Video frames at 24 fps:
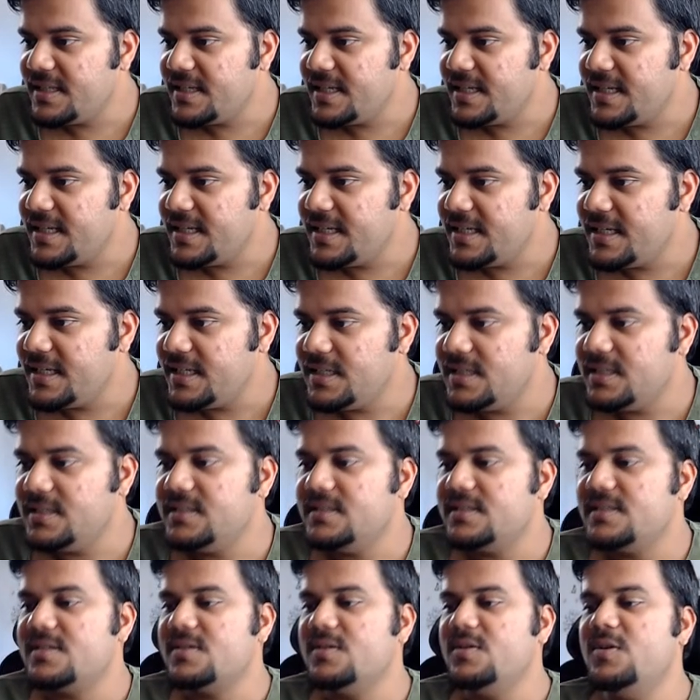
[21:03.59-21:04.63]
Reddy.
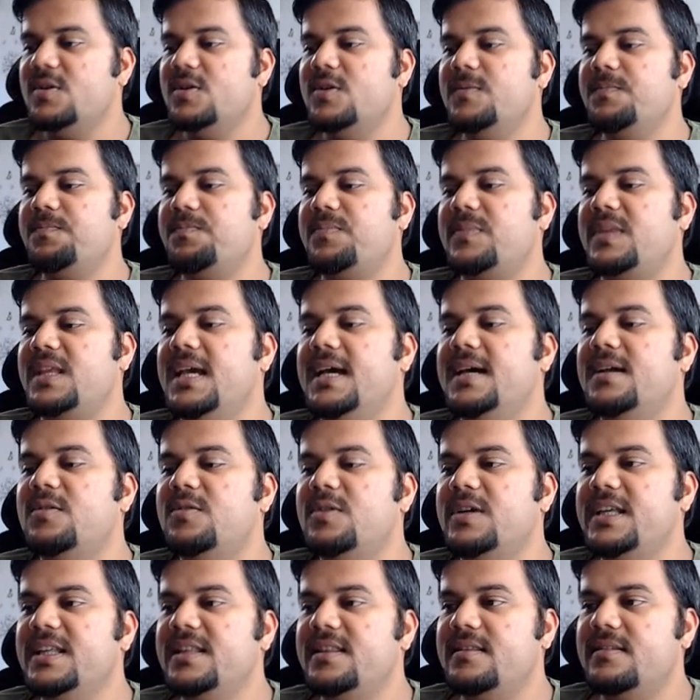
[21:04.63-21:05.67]
So, yeah,
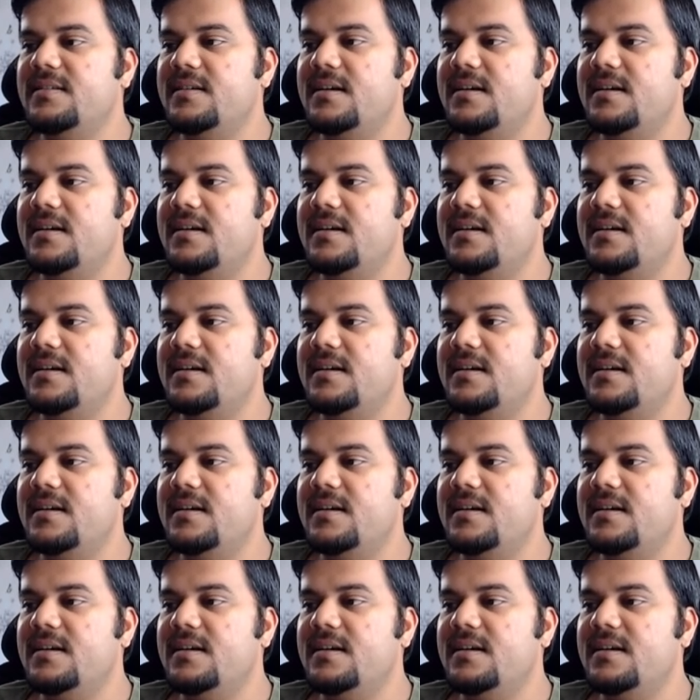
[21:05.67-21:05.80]
Rohit,